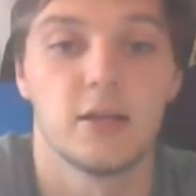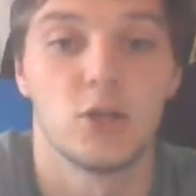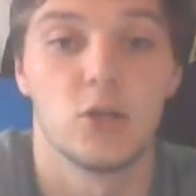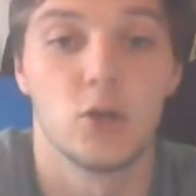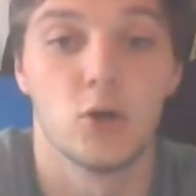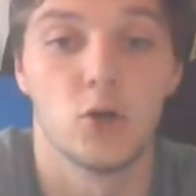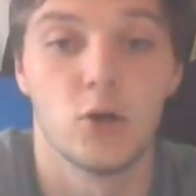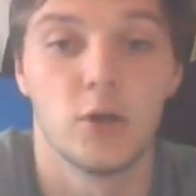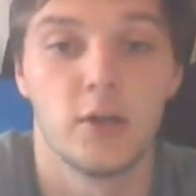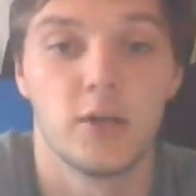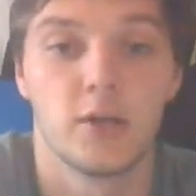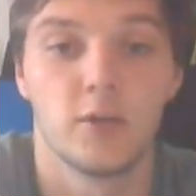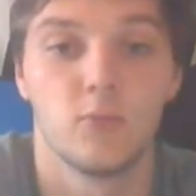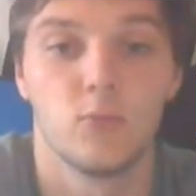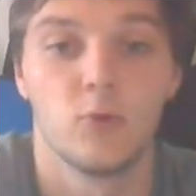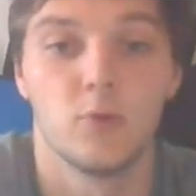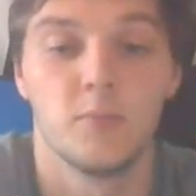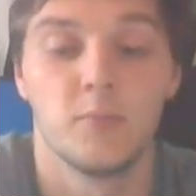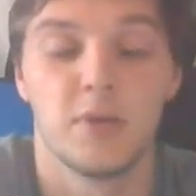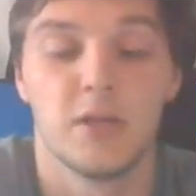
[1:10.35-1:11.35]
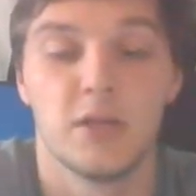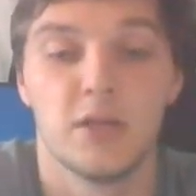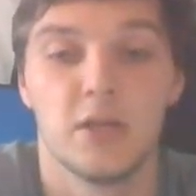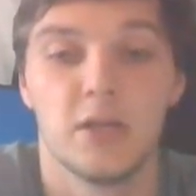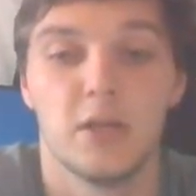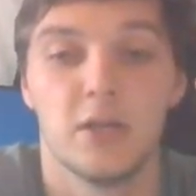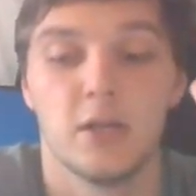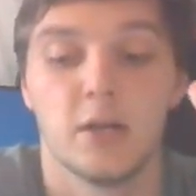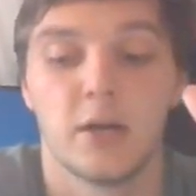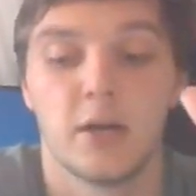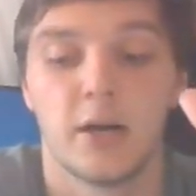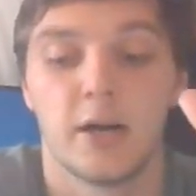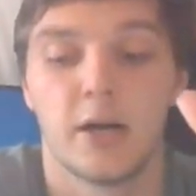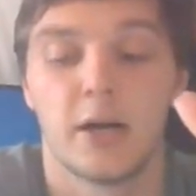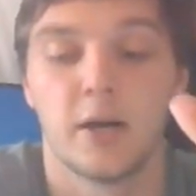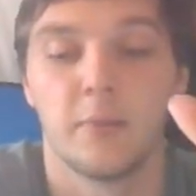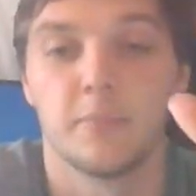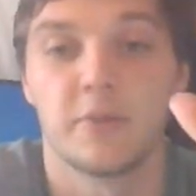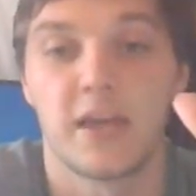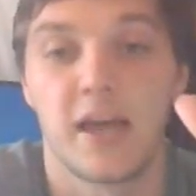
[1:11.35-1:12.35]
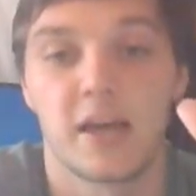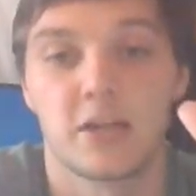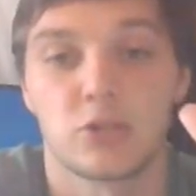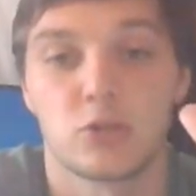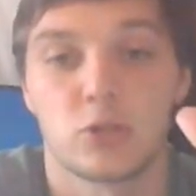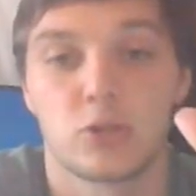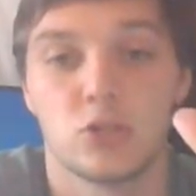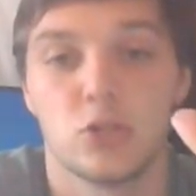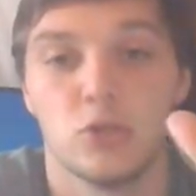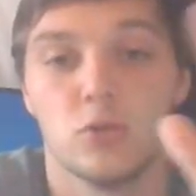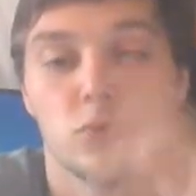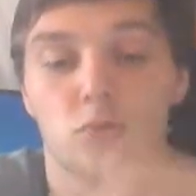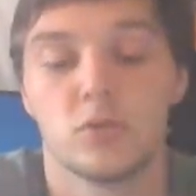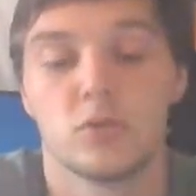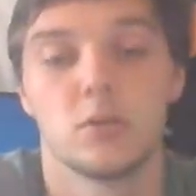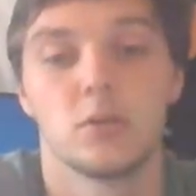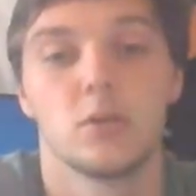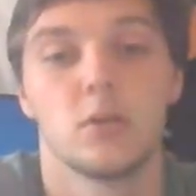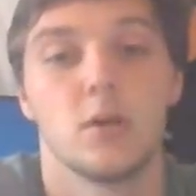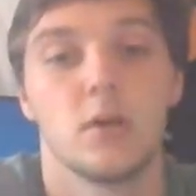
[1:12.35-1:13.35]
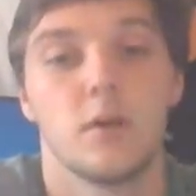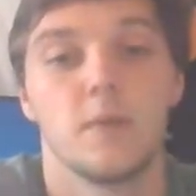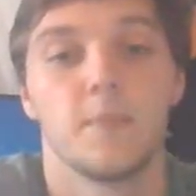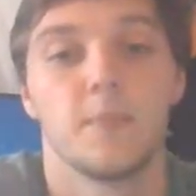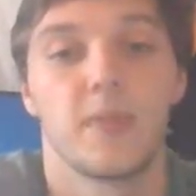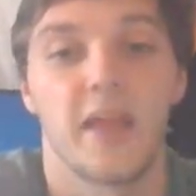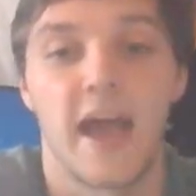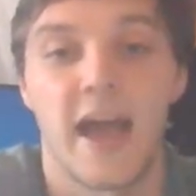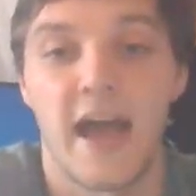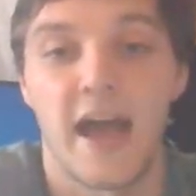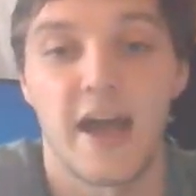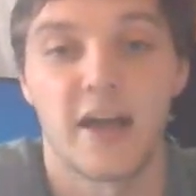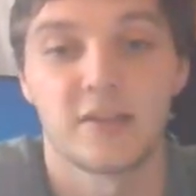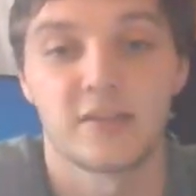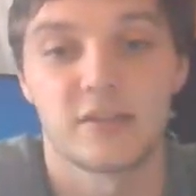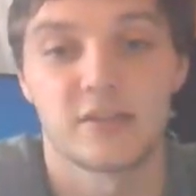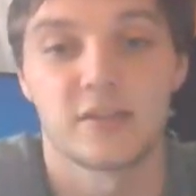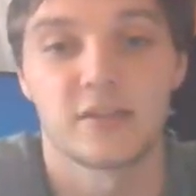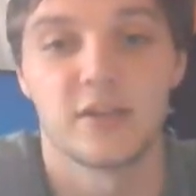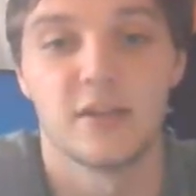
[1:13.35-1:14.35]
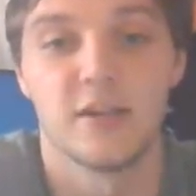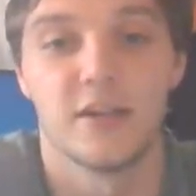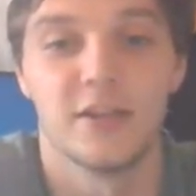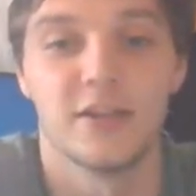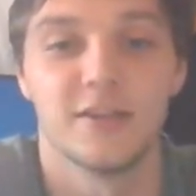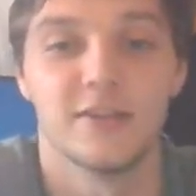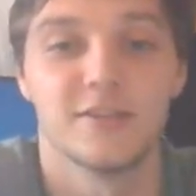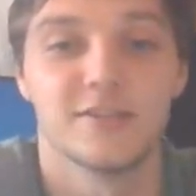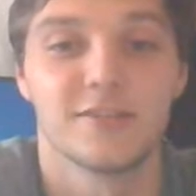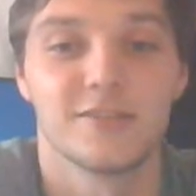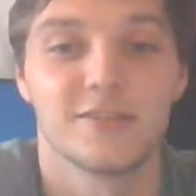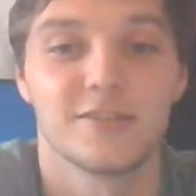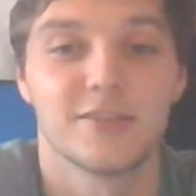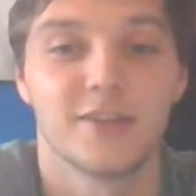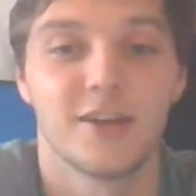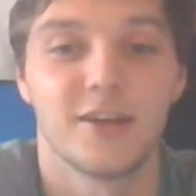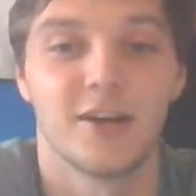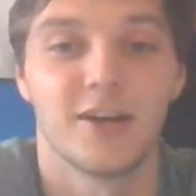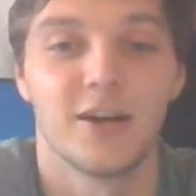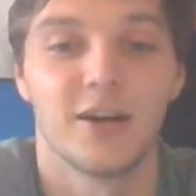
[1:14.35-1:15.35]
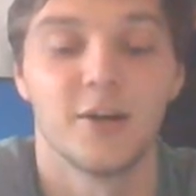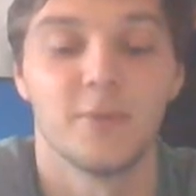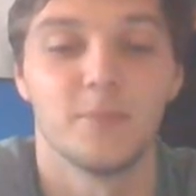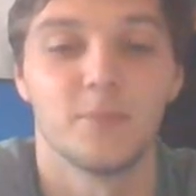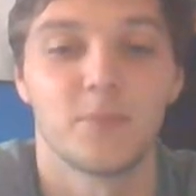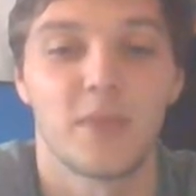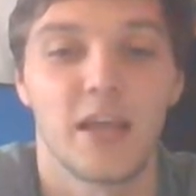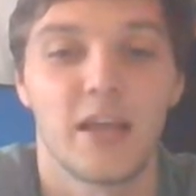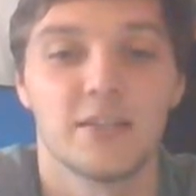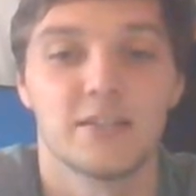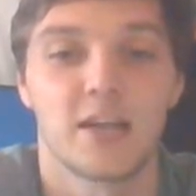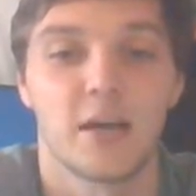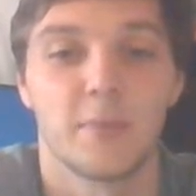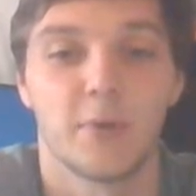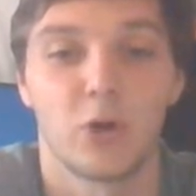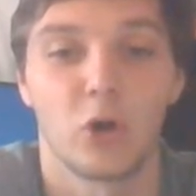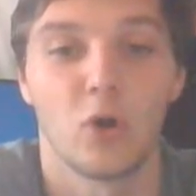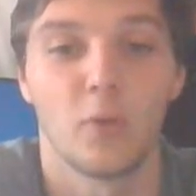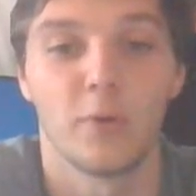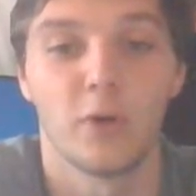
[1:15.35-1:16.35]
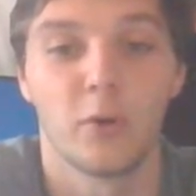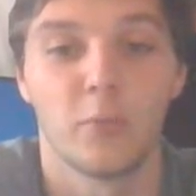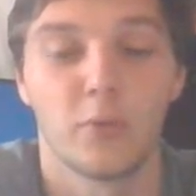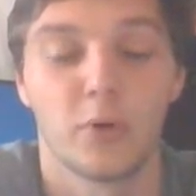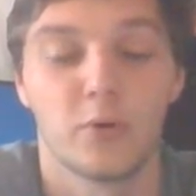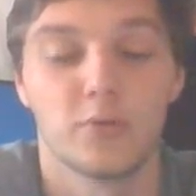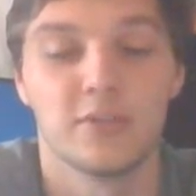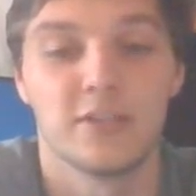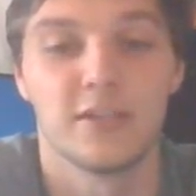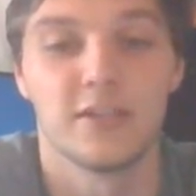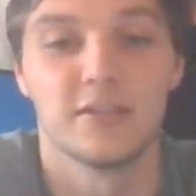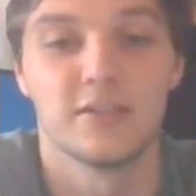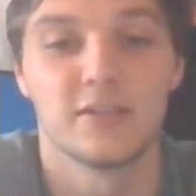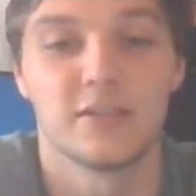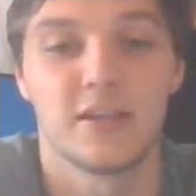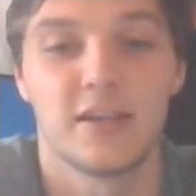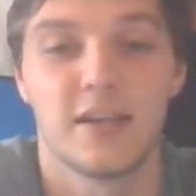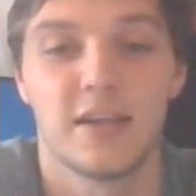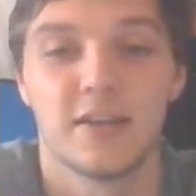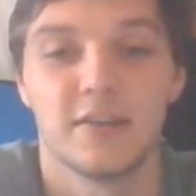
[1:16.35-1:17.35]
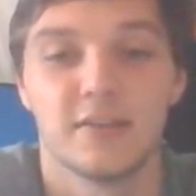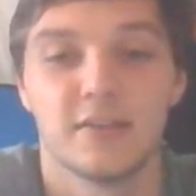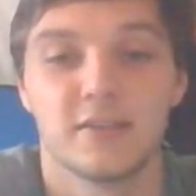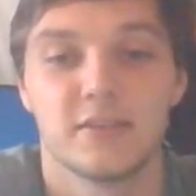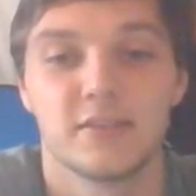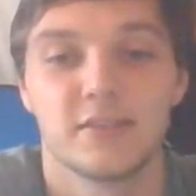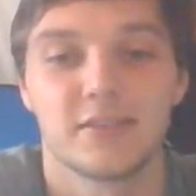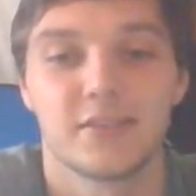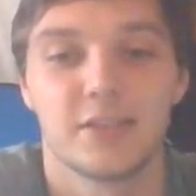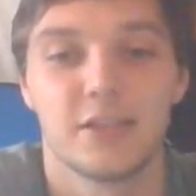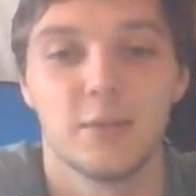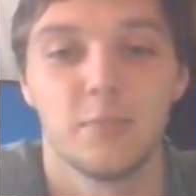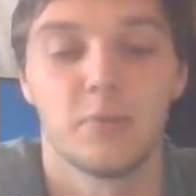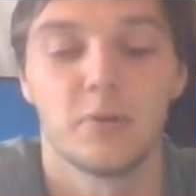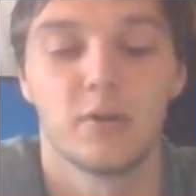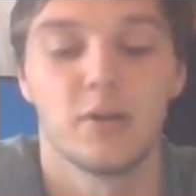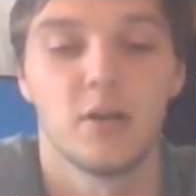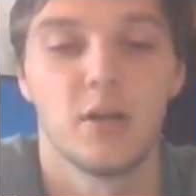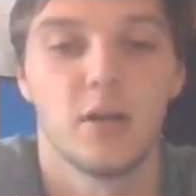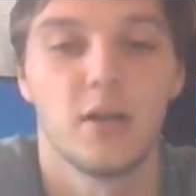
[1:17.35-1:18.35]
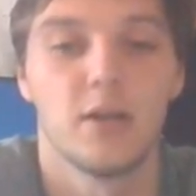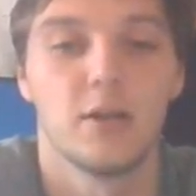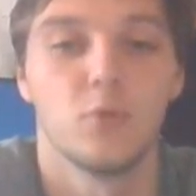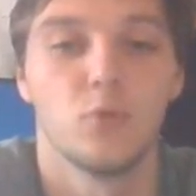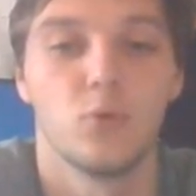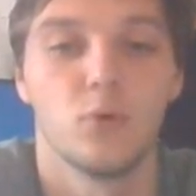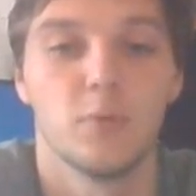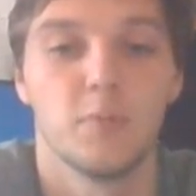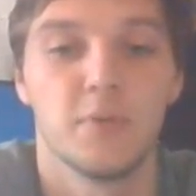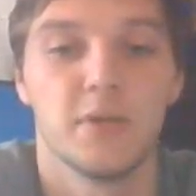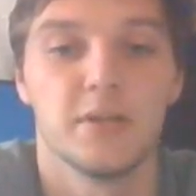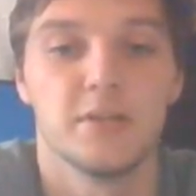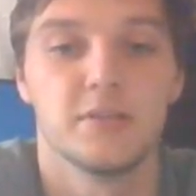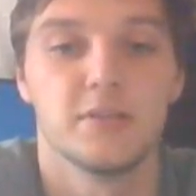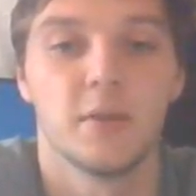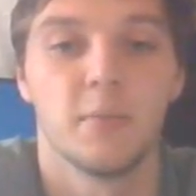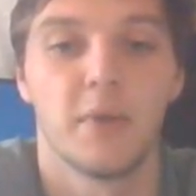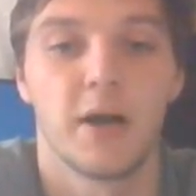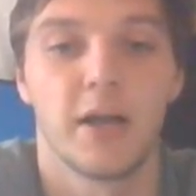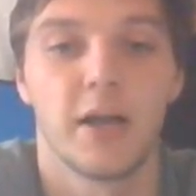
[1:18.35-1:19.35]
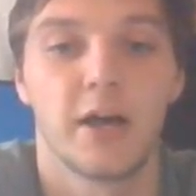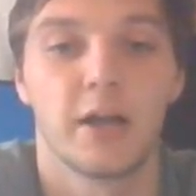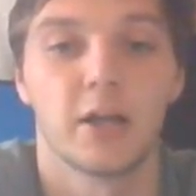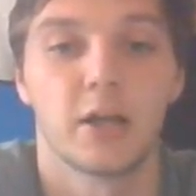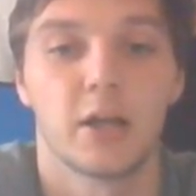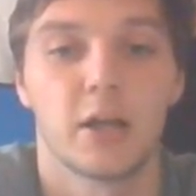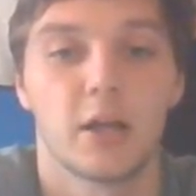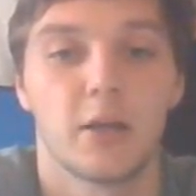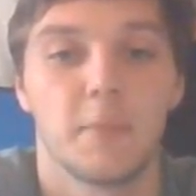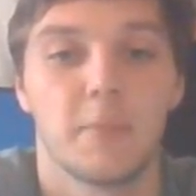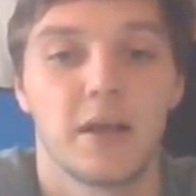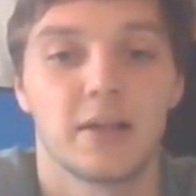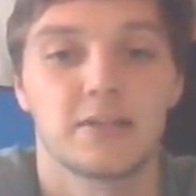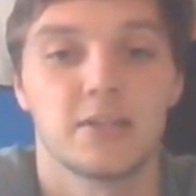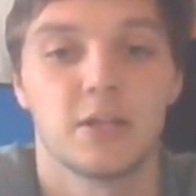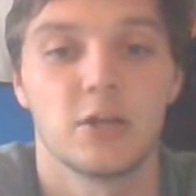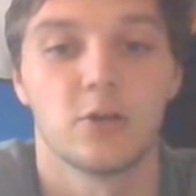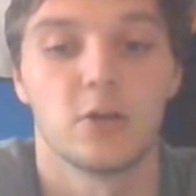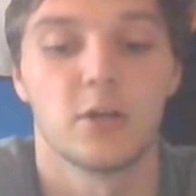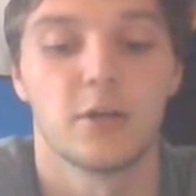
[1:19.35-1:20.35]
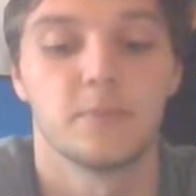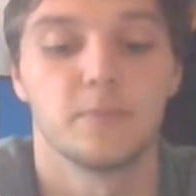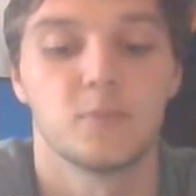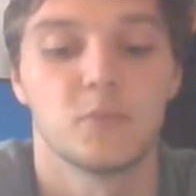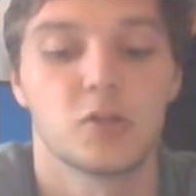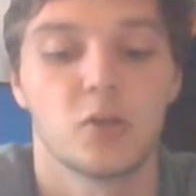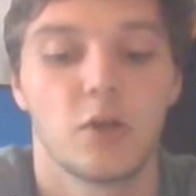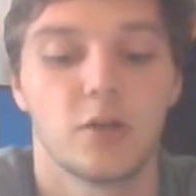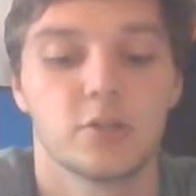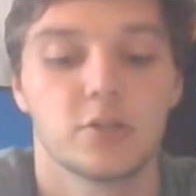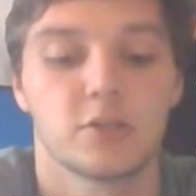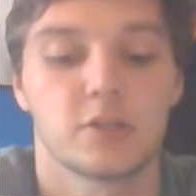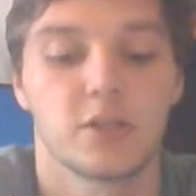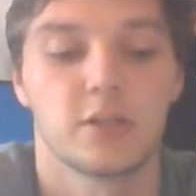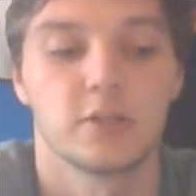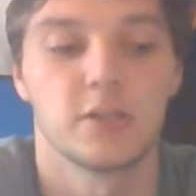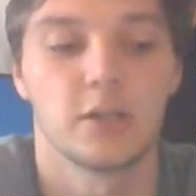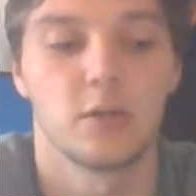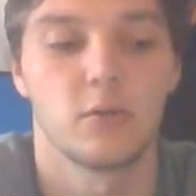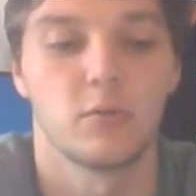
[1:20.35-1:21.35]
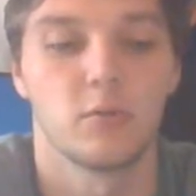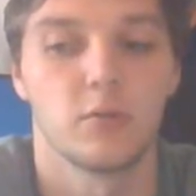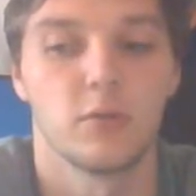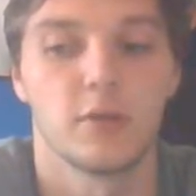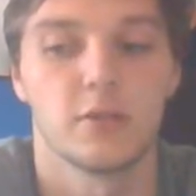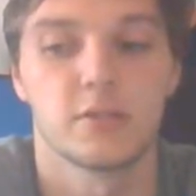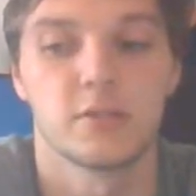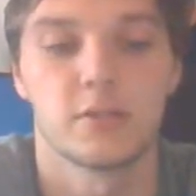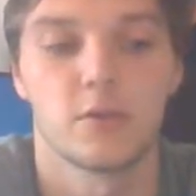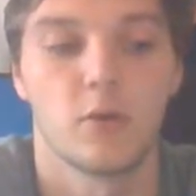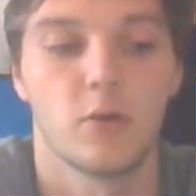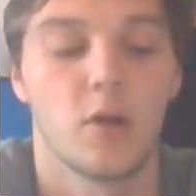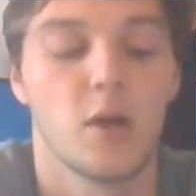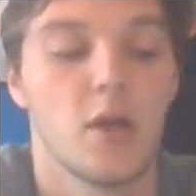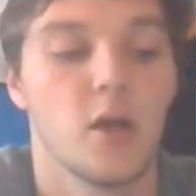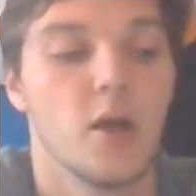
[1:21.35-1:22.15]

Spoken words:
good would be gastric juice, ass is antimicrobial proteins, and sleep would be symbiotic bacteria. So I'll just kind of take you through these. So